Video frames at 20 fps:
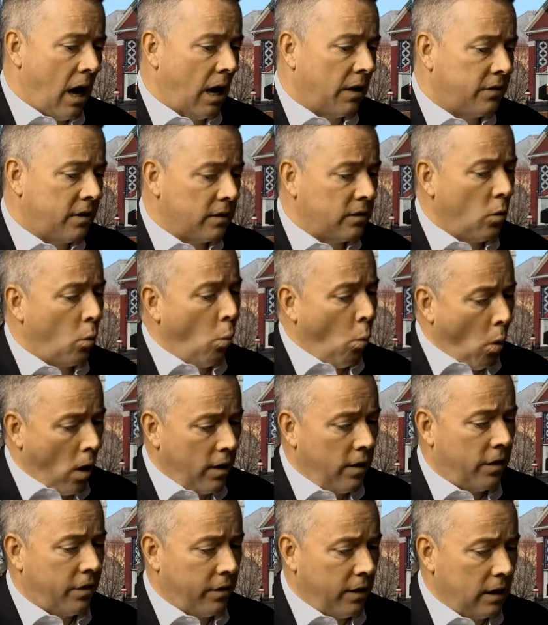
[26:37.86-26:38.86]
I think the
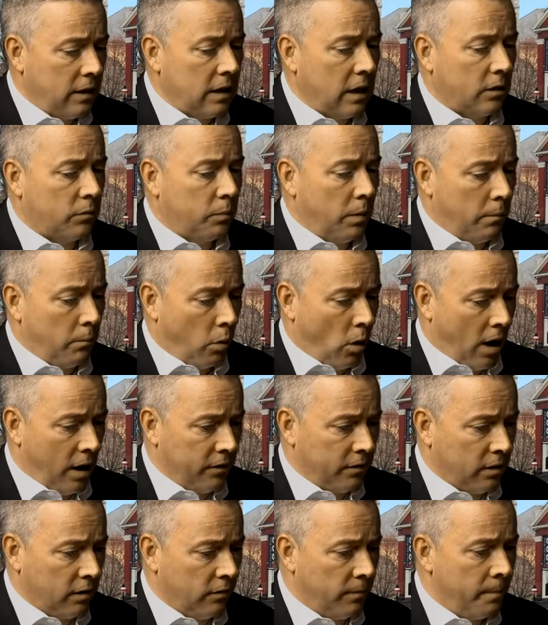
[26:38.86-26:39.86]
one thing that's been
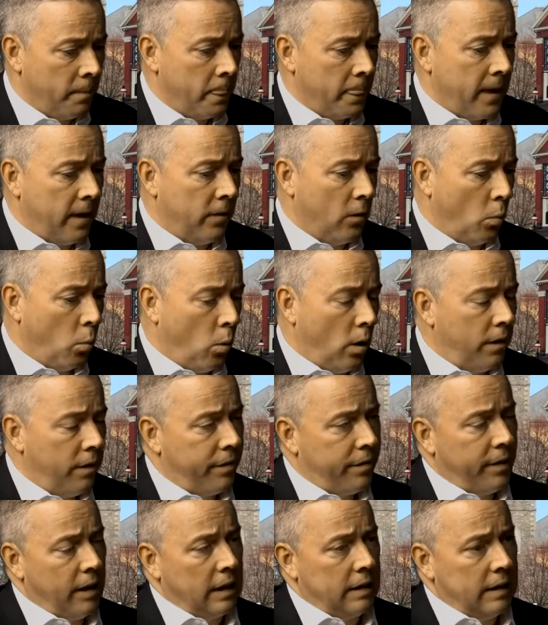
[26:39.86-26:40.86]
positive, and the one
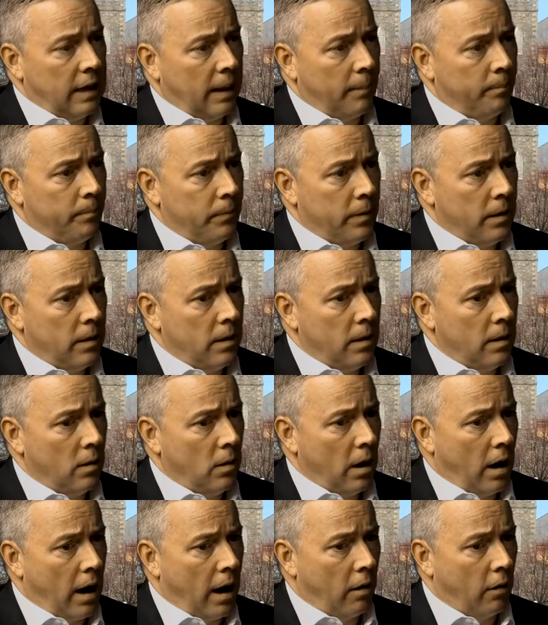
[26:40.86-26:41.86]
thing that
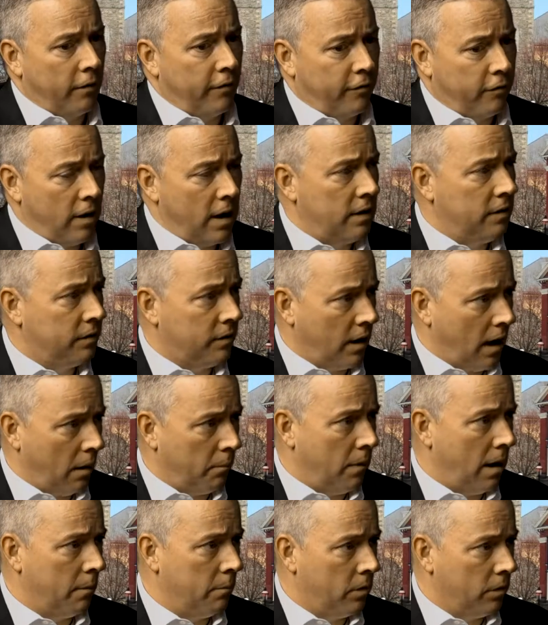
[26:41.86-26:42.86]
our friends and our
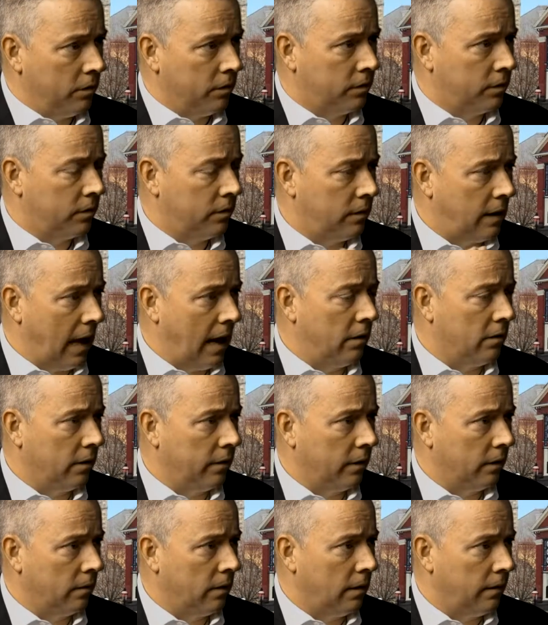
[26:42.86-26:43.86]
members down
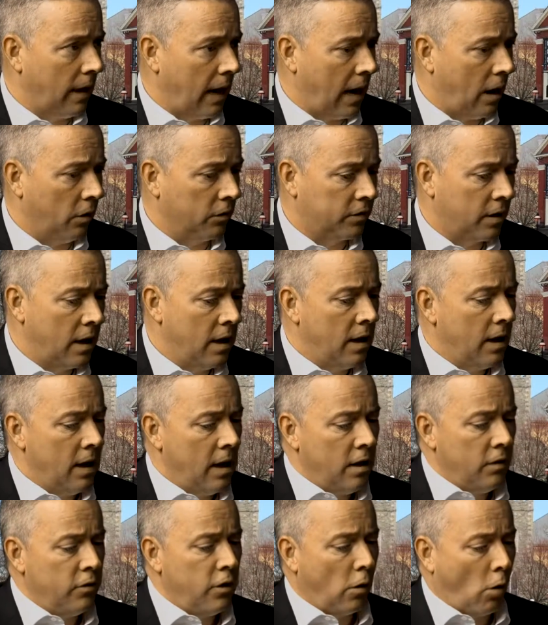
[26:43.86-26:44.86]
in the House,
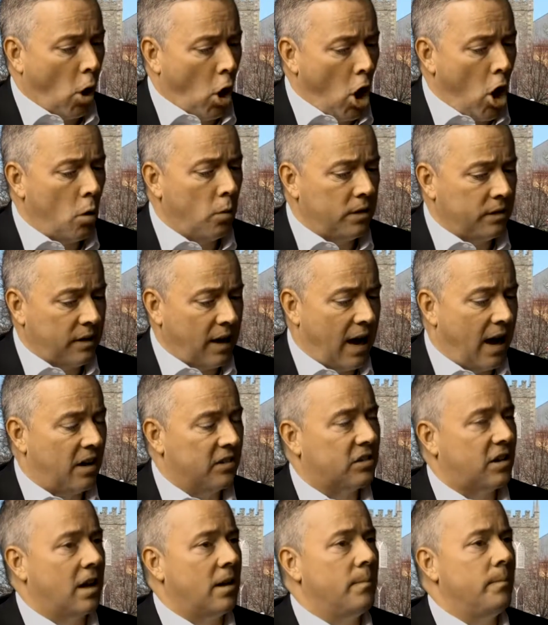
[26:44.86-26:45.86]
they're always
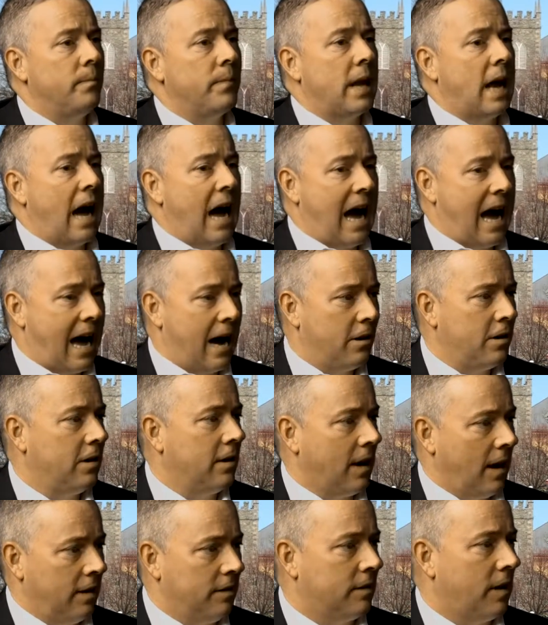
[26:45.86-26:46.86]
asking, how do you
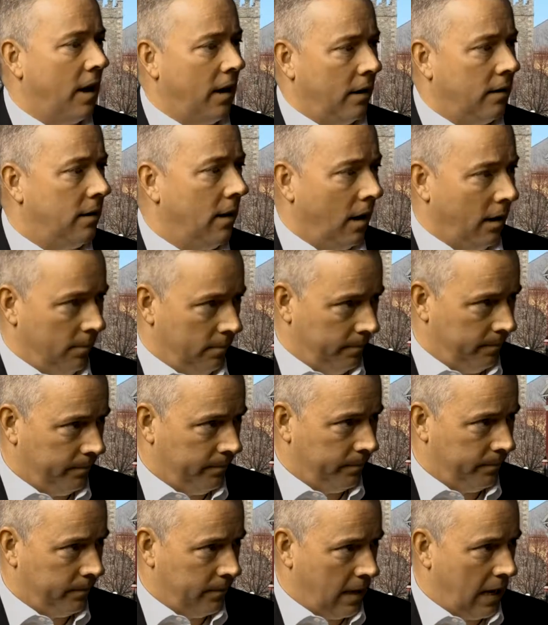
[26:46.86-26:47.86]
guys get it done?
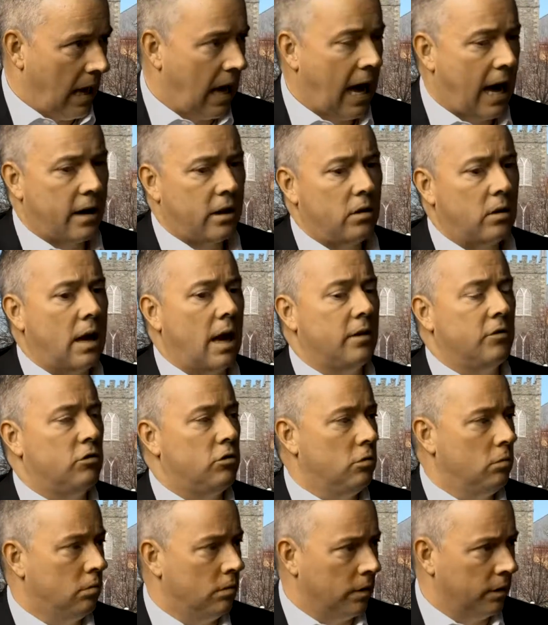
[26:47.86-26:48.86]
How do you guys
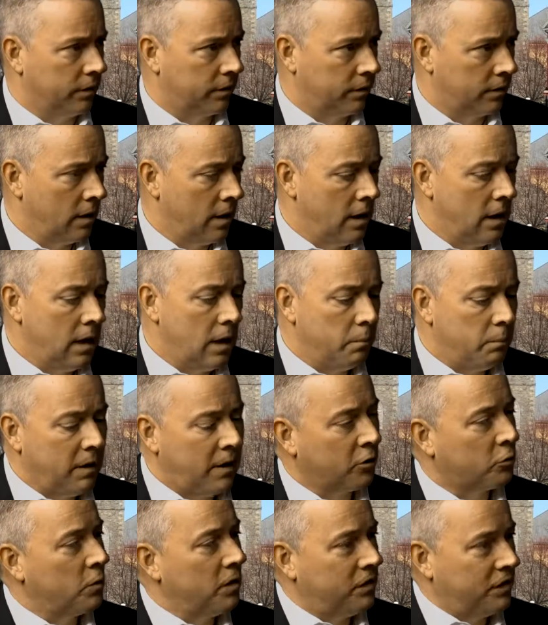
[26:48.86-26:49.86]
do this?
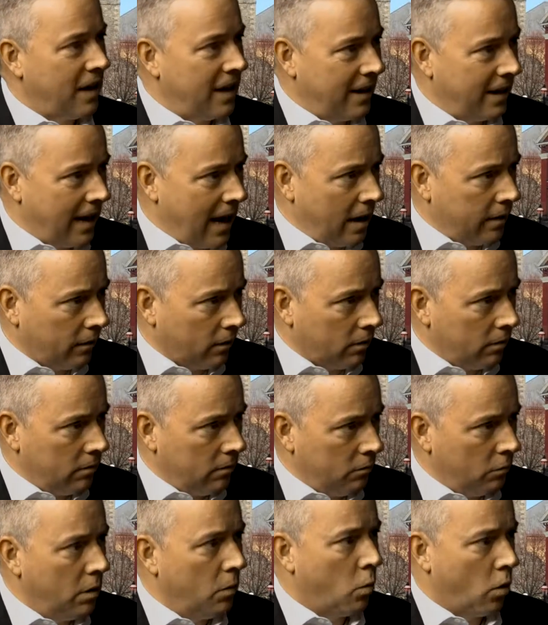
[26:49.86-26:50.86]
Because we stay together.
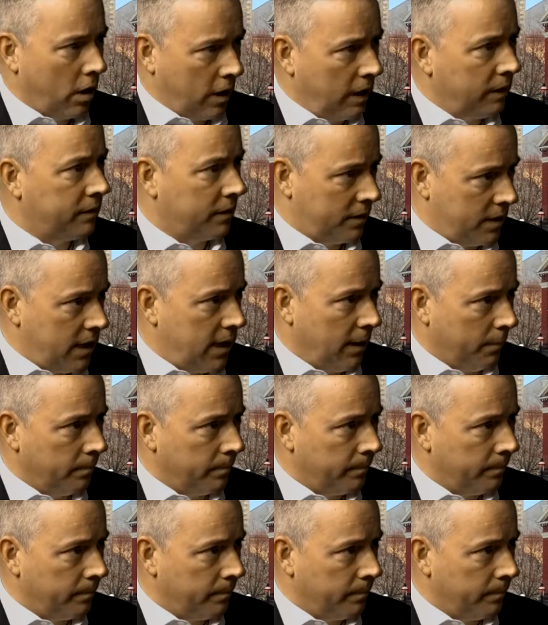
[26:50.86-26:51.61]
We work as a team.